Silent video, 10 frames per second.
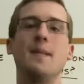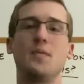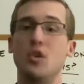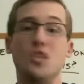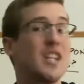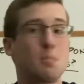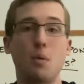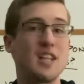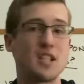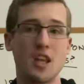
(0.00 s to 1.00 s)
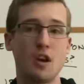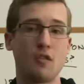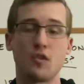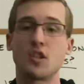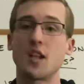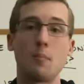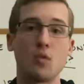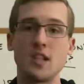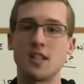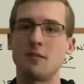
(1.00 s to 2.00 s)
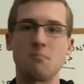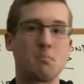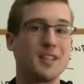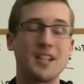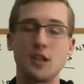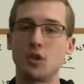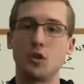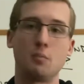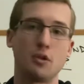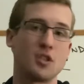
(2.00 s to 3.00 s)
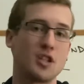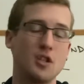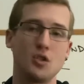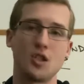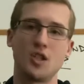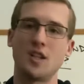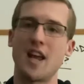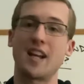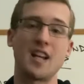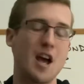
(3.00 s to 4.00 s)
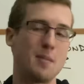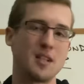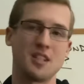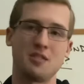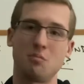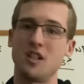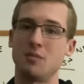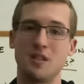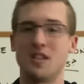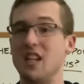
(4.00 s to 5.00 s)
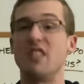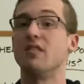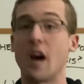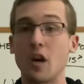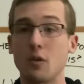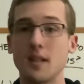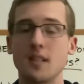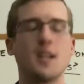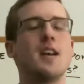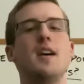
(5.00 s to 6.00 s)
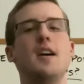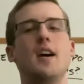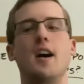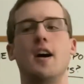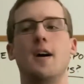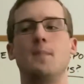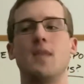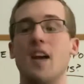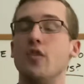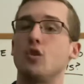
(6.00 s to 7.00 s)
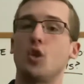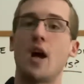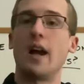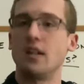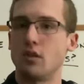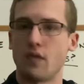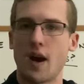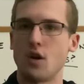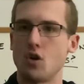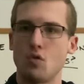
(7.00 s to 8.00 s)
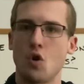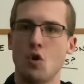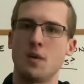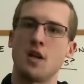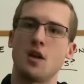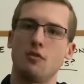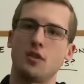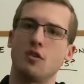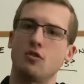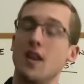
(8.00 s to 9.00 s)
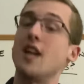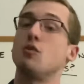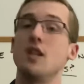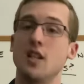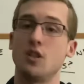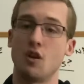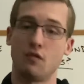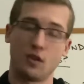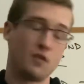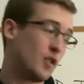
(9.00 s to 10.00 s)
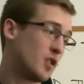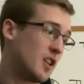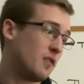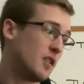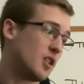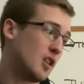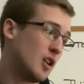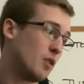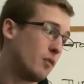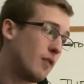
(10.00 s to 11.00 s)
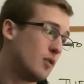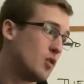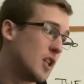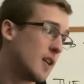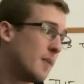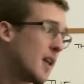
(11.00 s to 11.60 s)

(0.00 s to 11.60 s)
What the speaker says: They're displaced there for some reason, political persecution, economic displacement, the environment, and they're trying to find a new home in another country. That's what you need to know for your first definition there of refugee.